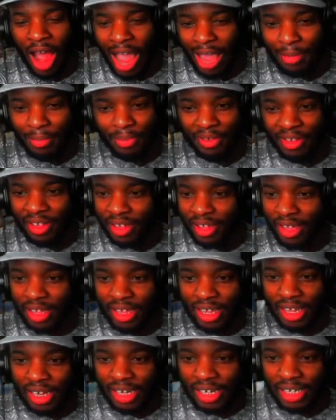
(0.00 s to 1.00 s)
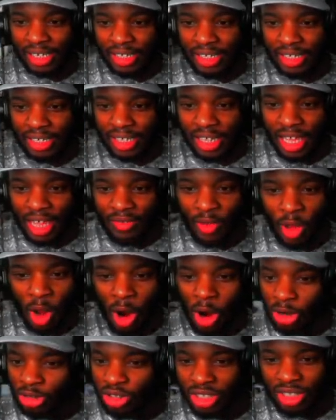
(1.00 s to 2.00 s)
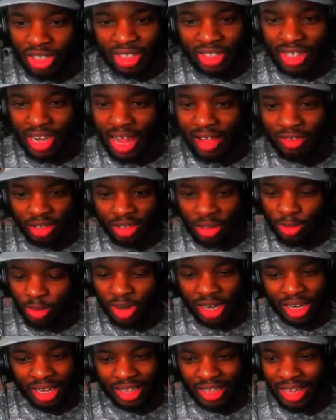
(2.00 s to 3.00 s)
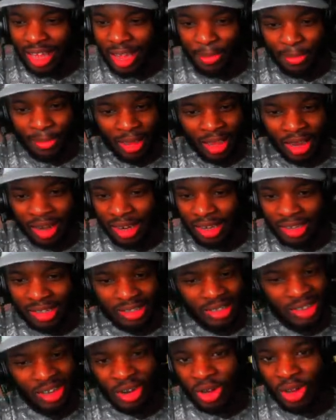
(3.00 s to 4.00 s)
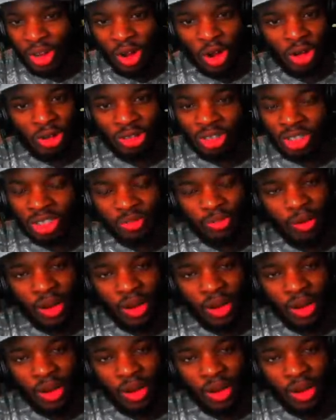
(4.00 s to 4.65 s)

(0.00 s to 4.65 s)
hype. If your ultra doesn't someone like that, man, you know, your ultra is